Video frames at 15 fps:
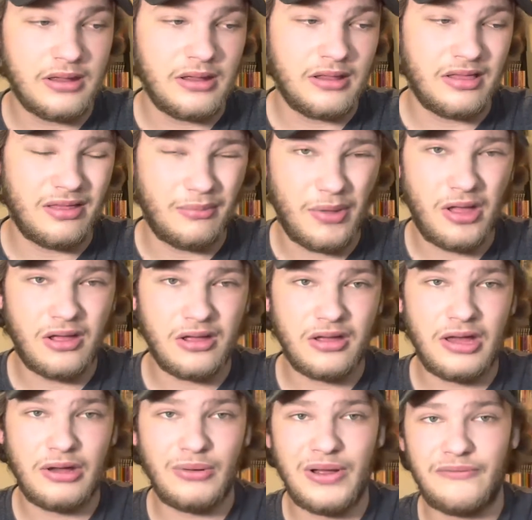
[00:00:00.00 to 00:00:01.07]
The manga,
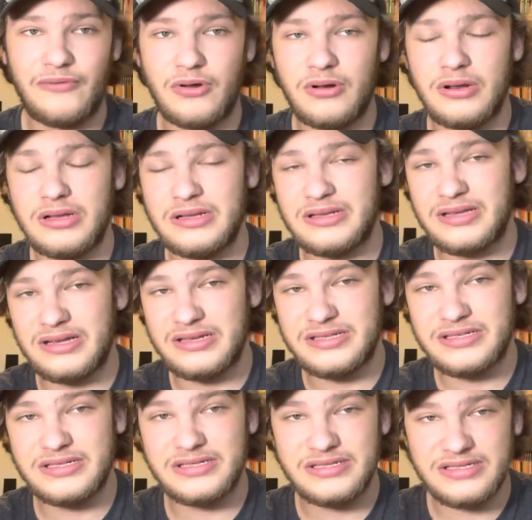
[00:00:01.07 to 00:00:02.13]
however, does
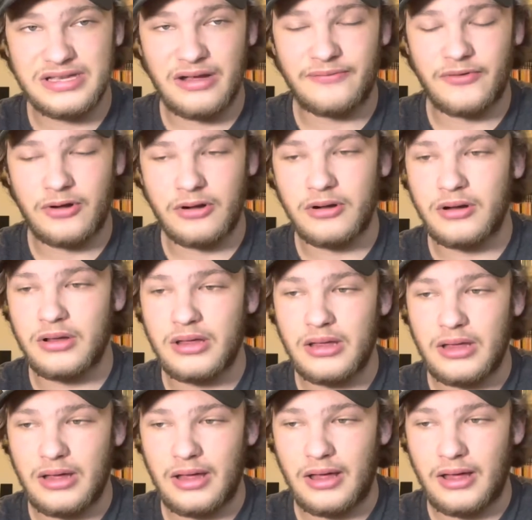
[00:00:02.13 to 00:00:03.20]
suffer.
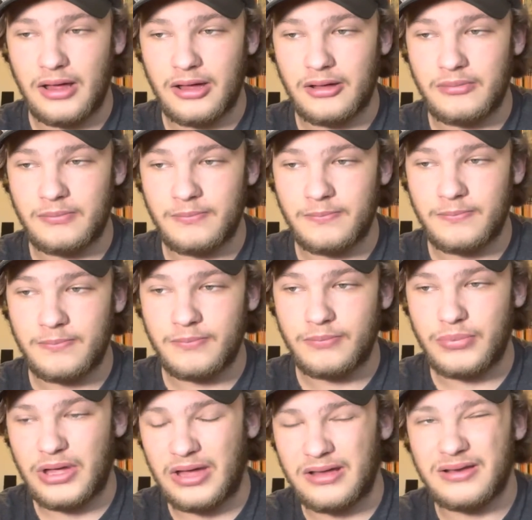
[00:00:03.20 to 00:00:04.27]

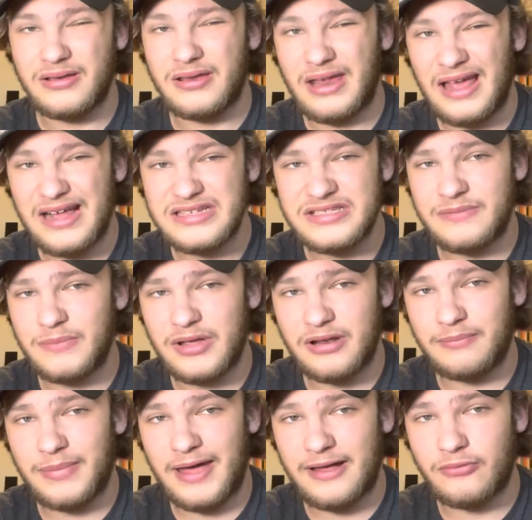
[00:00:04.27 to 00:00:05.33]
Yeah, it hasn't been a
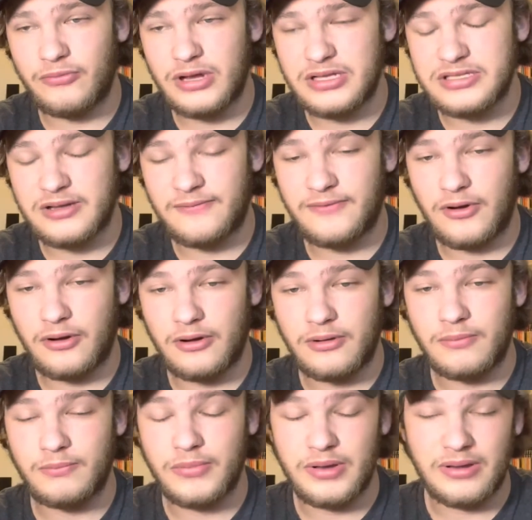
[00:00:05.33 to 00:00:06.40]
bad read so far,
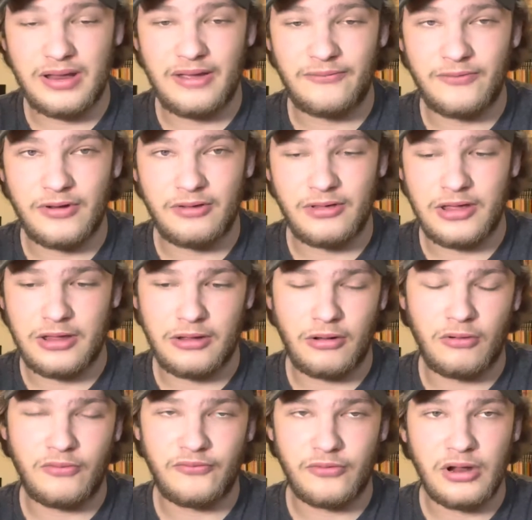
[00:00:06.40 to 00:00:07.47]
but definitely
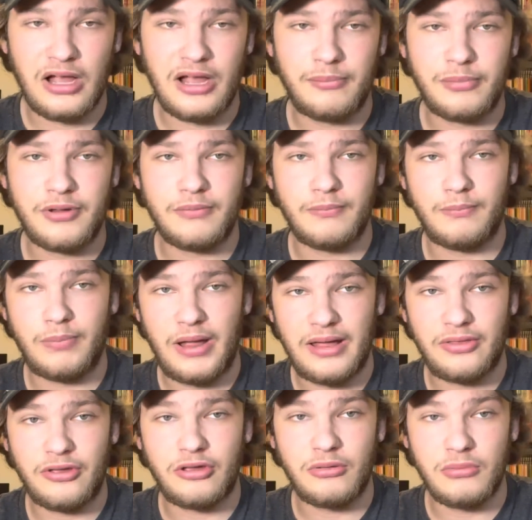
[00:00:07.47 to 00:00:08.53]
overhyped by
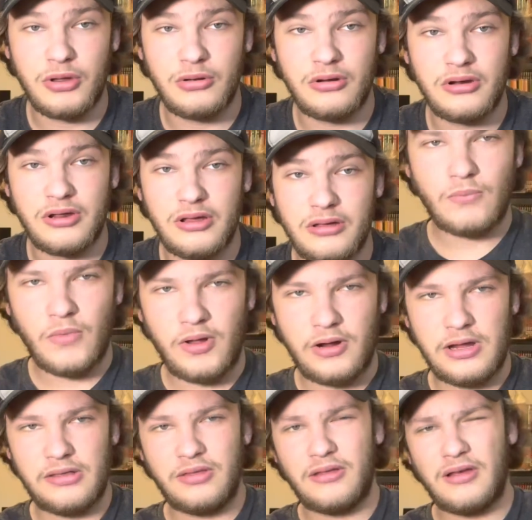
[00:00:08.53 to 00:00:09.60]
the community.
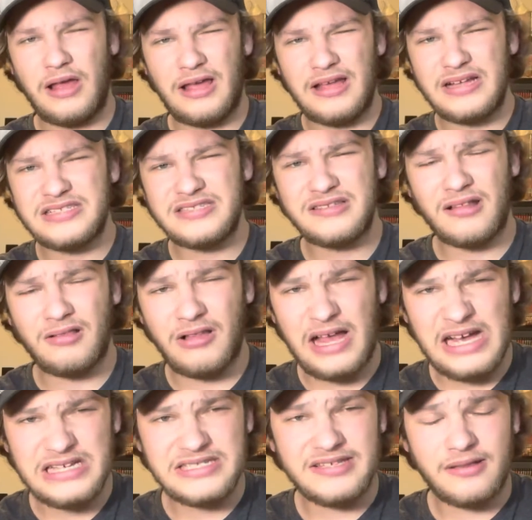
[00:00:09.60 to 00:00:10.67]
And I guess the
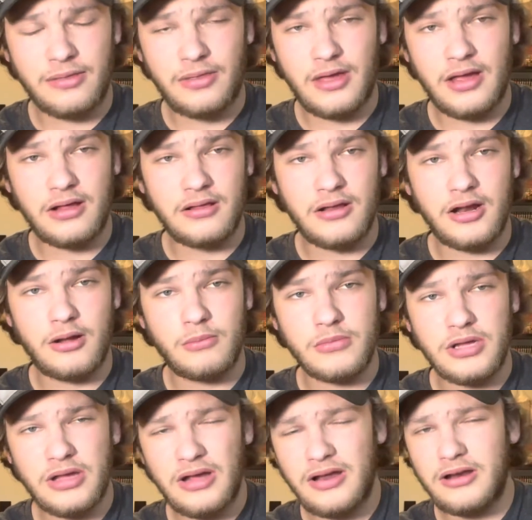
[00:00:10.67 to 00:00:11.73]
last thing that I'm
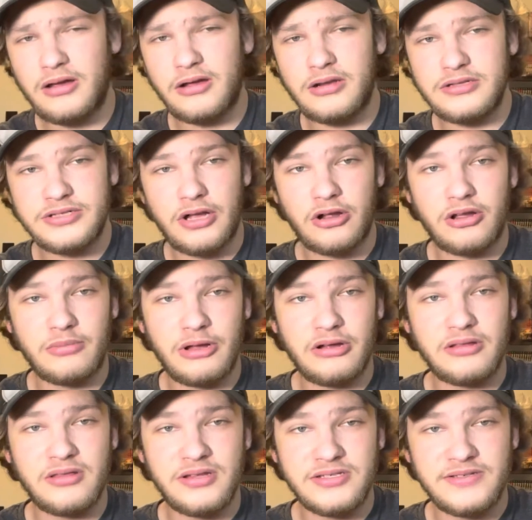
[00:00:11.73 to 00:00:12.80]
kind of going to talk about
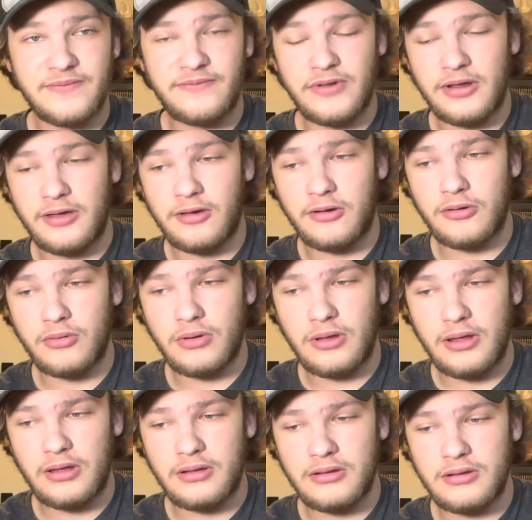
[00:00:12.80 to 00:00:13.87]
in this video,
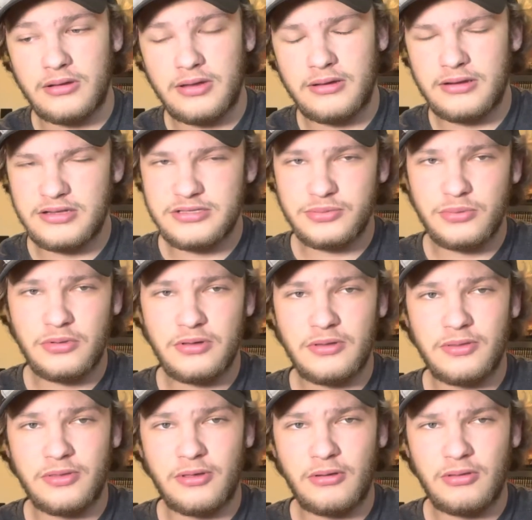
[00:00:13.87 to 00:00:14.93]
and it's really
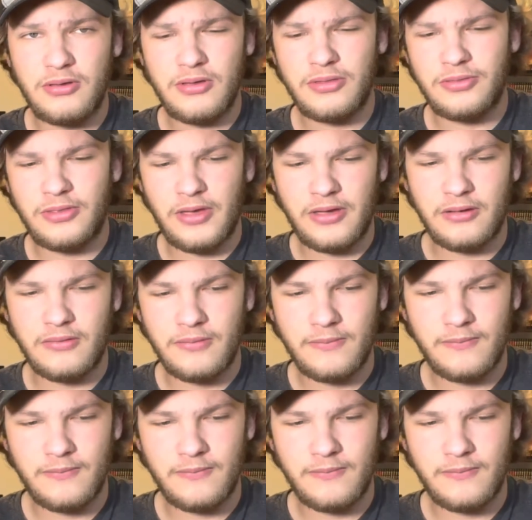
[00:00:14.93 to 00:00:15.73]
the only thing